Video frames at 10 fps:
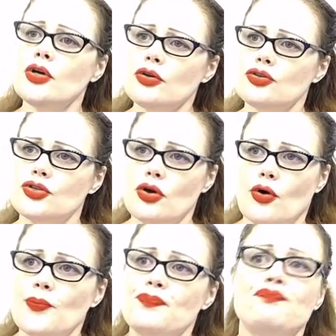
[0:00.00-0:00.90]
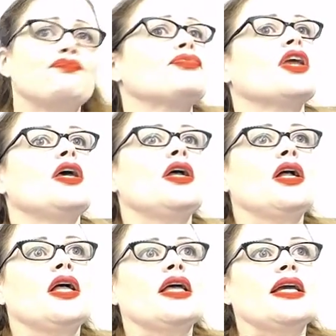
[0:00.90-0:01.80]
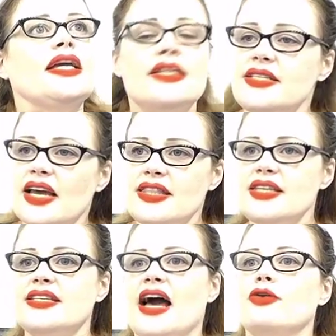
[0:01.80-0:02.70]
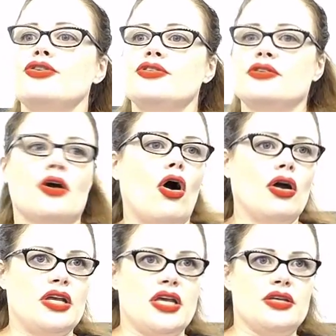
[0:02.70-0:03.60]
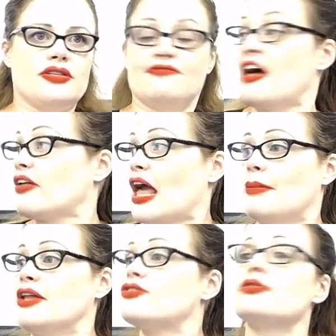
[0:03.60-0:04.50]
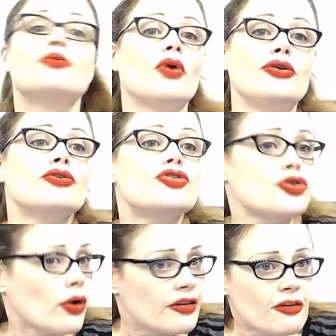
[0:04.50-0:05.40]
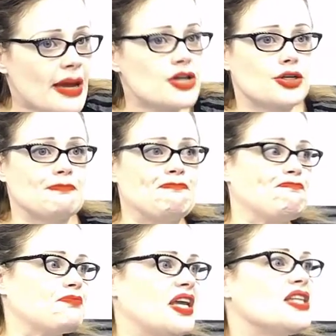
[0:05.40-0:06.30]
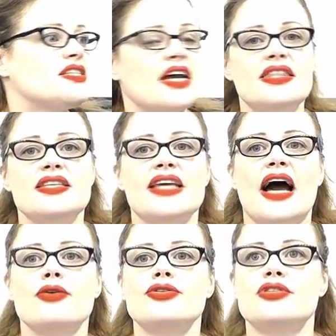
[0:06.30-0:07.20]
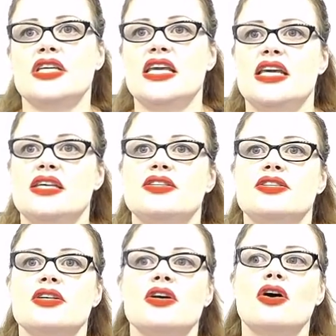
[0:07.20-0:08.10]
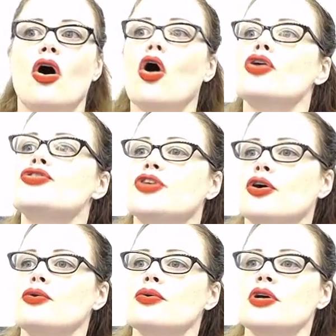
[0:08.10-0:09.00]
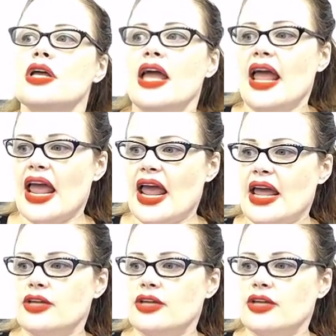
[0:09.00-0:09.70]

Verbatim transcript: So, inside this house is file cabinets where you can store information. Inside this house is also a